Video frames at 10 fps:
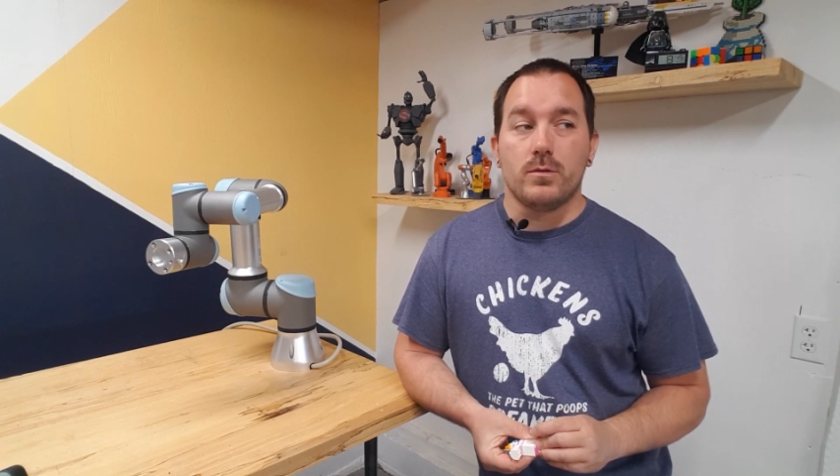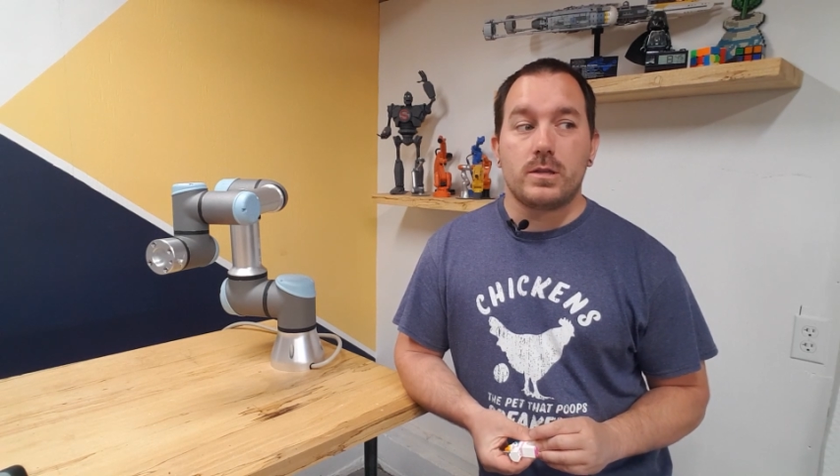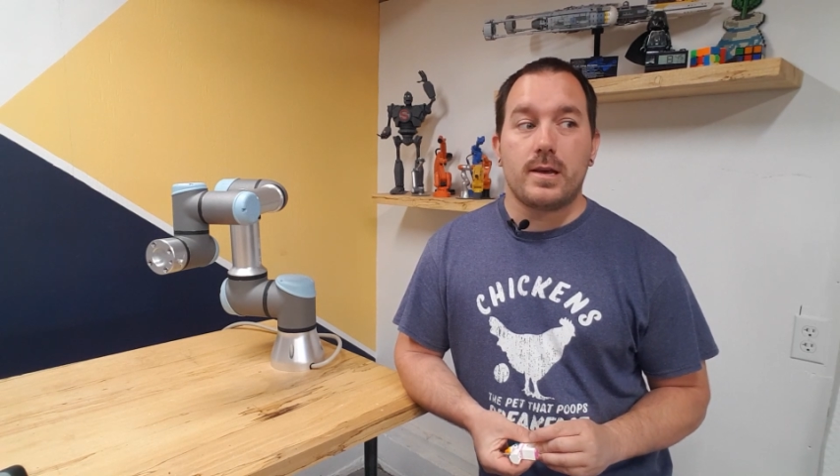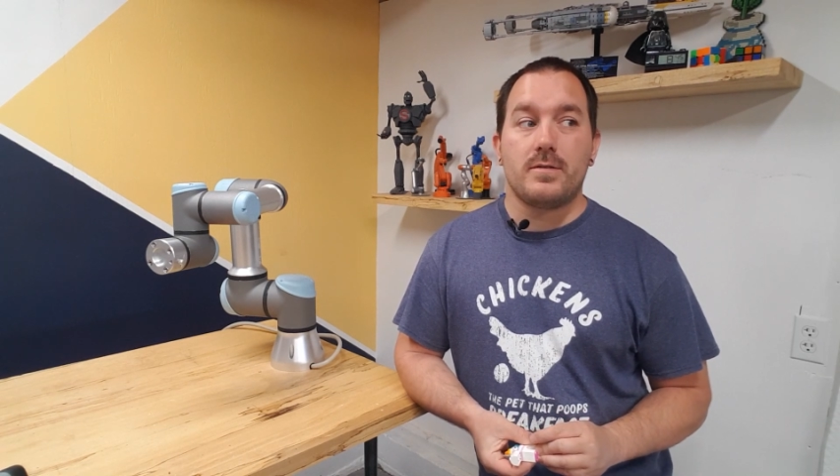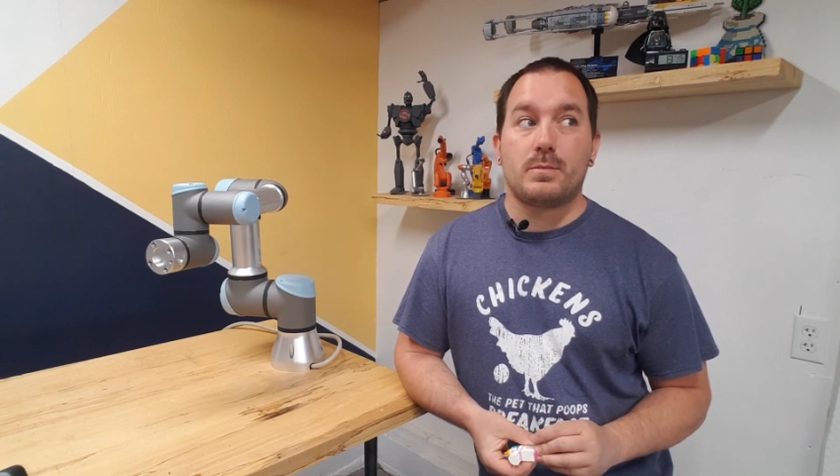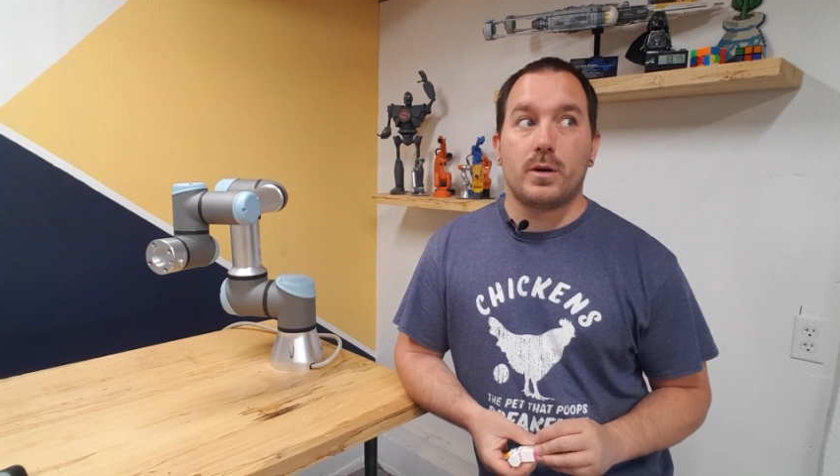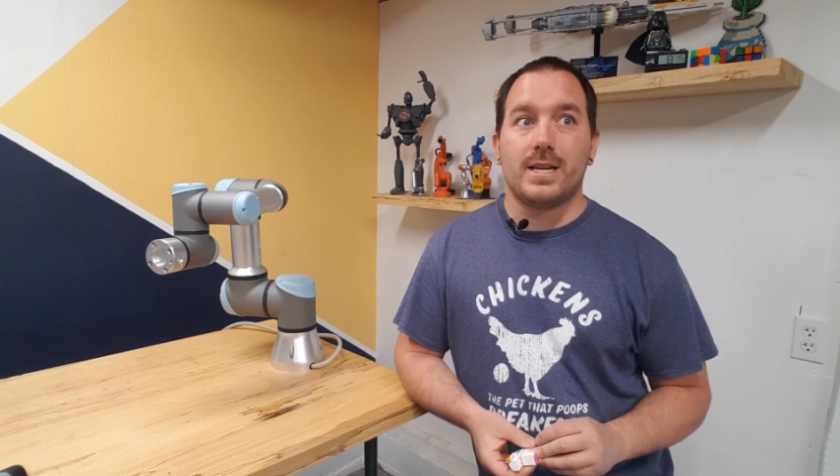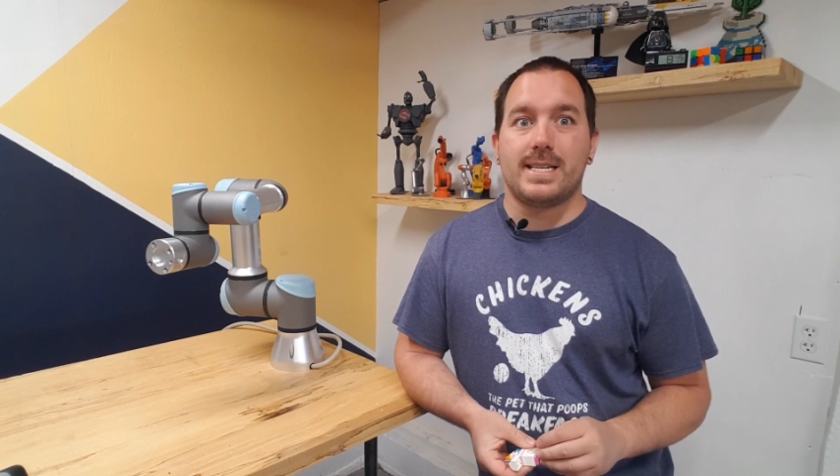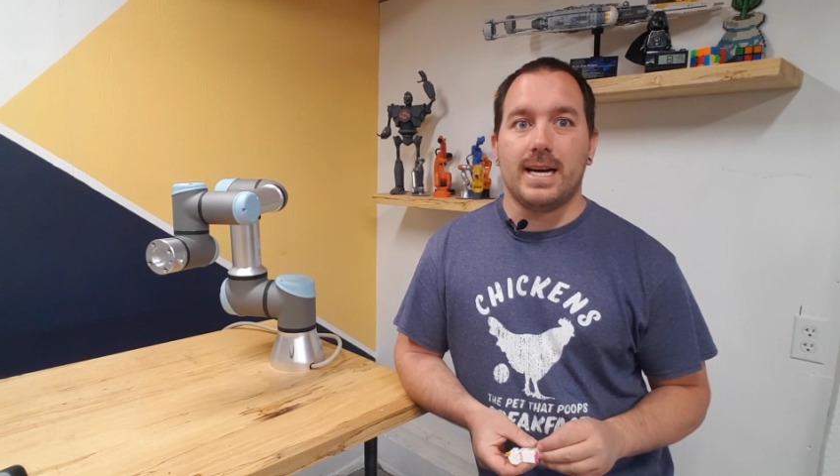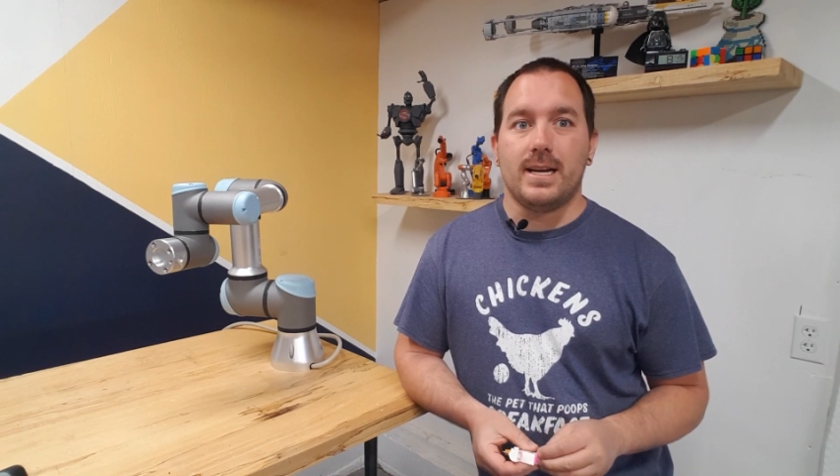so that was
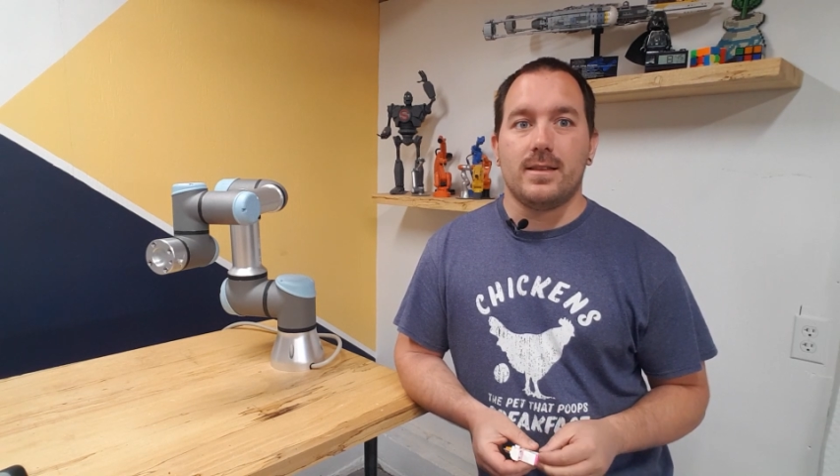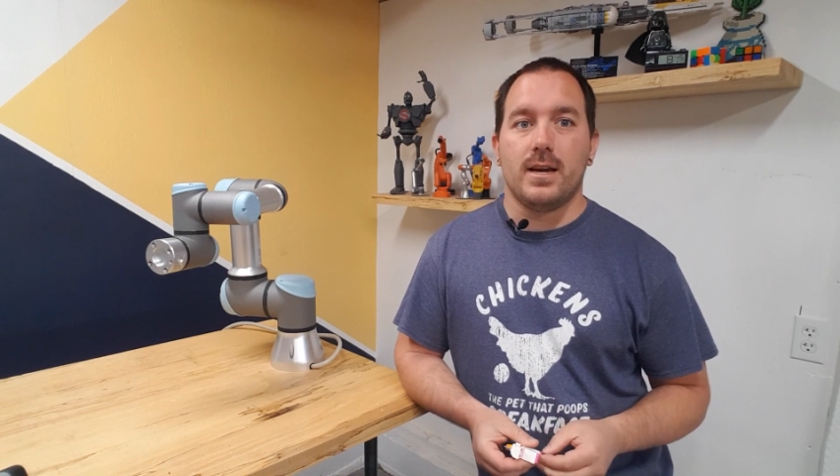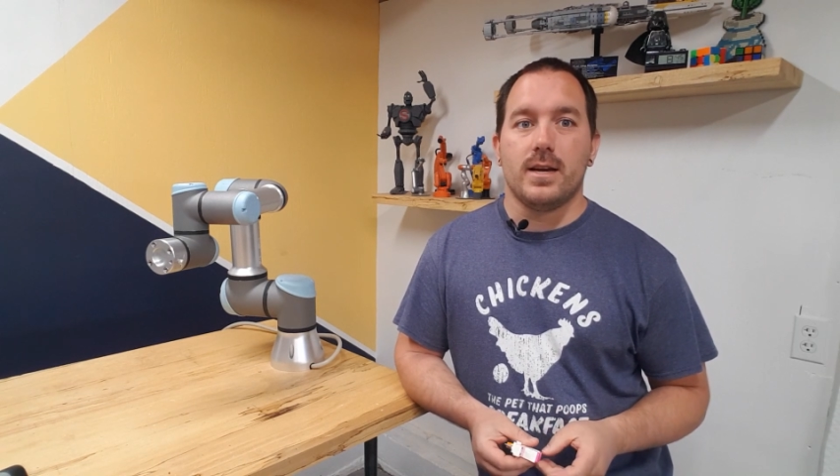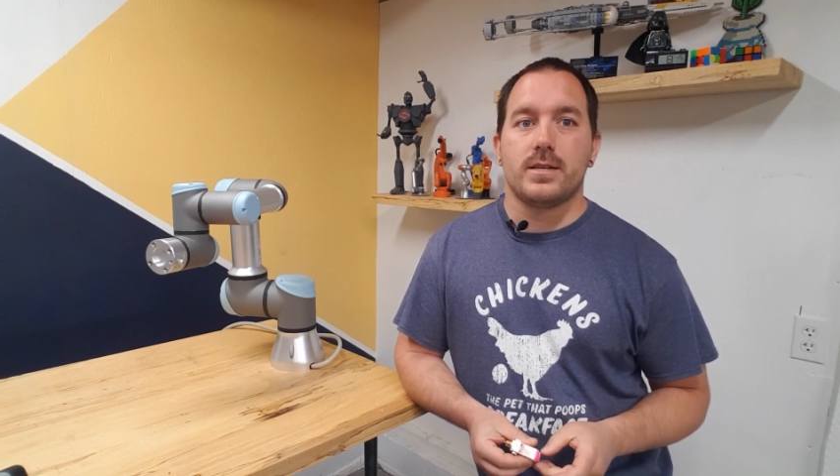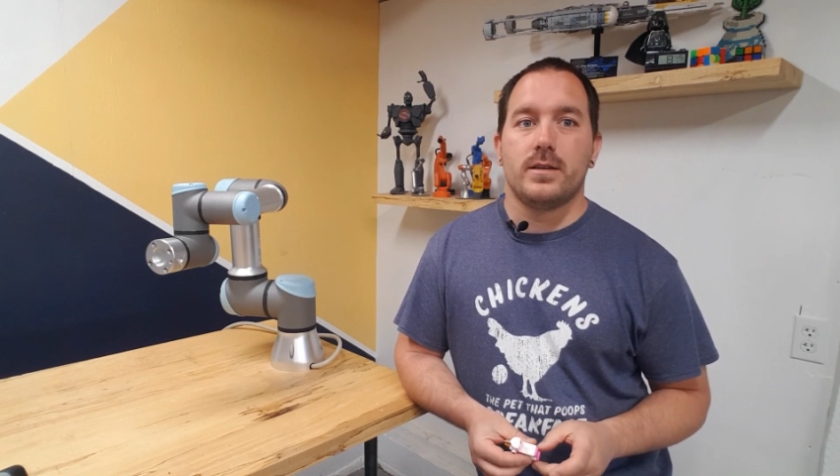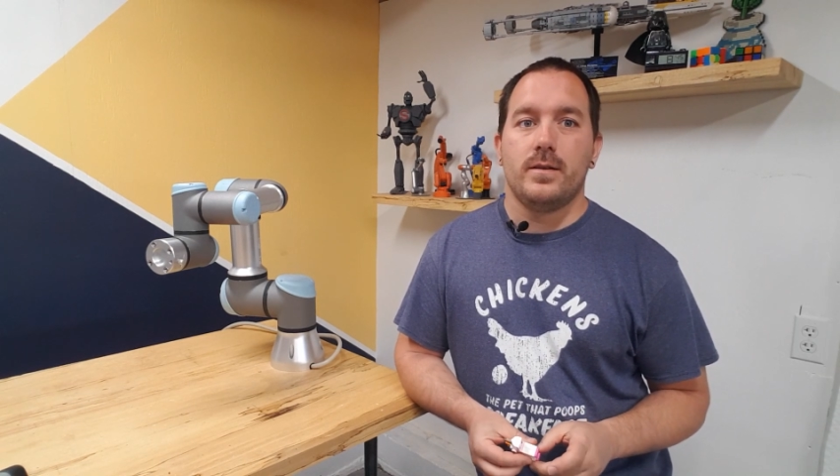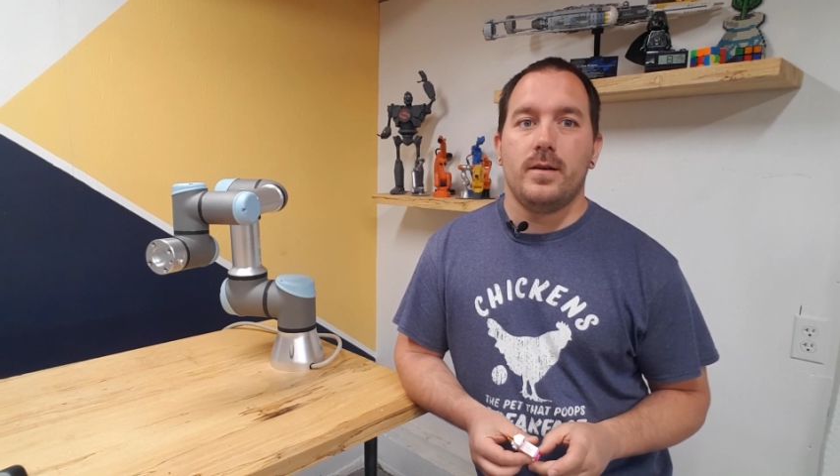pretty tight at the end.